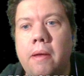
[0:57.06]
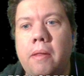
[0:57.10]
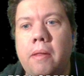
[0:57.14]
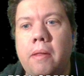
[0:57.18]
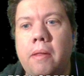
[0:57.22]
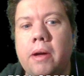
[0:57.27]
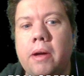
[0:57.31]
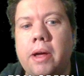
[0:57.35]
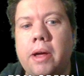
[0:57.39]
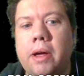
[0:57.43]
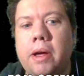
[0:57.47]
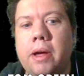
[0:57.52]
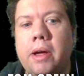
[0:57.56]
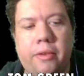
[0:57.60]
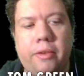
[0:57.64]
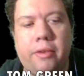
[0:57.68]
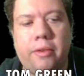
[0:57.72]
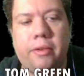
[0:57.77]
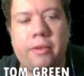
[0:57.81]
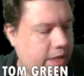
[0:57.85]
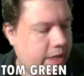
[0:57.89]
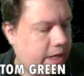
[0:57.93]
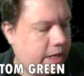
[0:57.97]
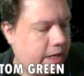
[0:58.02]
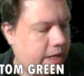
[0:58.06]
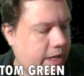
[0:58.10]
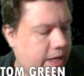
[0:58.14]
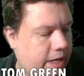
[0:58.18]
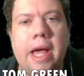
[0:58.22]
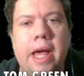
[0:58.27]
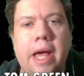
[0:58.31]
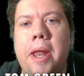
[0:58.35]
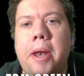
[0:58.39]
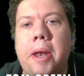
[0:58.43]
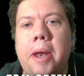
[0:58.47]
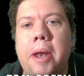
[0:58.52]
Look at us, we did it
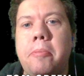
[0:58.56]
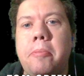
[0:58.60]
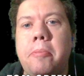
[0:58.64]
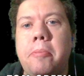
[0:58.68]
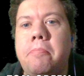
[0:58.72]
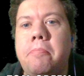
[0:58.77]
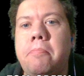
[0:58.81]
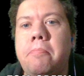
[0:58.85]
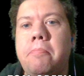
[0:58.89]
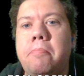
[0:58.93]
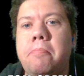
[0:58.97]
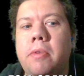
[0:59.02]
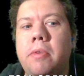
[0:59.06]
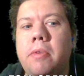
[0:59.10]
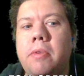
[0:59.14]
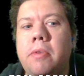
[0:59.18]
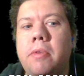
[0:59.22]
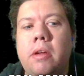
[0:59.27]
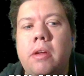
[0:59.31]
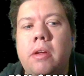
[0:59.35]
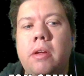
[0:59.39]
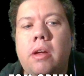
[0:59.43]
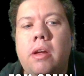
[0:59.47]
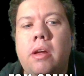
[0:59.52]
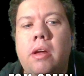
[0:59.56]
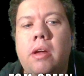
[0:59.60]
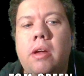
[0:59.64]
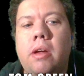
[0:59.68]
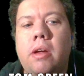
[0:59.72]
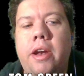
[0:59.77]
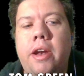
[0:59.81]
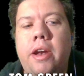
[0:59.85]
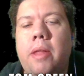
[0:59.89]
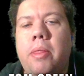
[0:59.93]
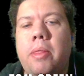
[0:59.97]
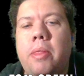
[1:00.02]
again.
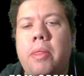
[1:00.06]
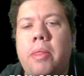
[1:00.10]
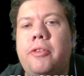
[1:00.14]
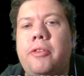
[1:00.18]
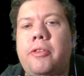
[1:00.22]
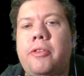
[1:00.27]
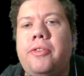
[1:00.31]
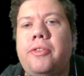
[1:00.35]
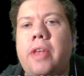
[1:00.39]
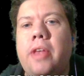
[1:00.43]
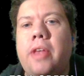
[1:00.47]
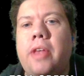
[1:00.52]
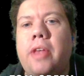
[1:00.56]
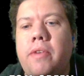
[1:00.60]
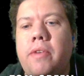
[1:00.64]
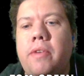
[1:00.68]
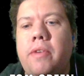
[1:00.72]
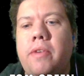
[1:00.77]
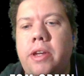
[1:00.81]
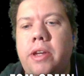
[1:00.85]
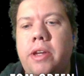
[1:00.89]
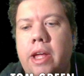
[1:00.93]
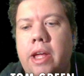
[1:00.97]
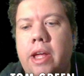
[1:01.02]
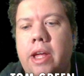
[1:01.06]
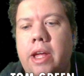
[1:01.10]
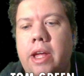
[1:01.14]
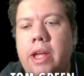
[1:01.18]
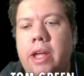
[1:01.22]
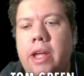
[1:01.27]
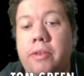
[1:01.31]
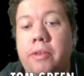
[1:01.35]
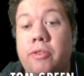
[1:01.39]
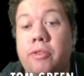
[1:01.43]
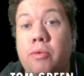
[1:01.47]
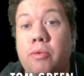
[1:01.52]
Another 7
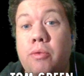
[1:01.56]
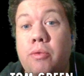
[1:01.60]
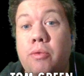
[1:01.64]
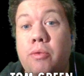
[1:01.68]
days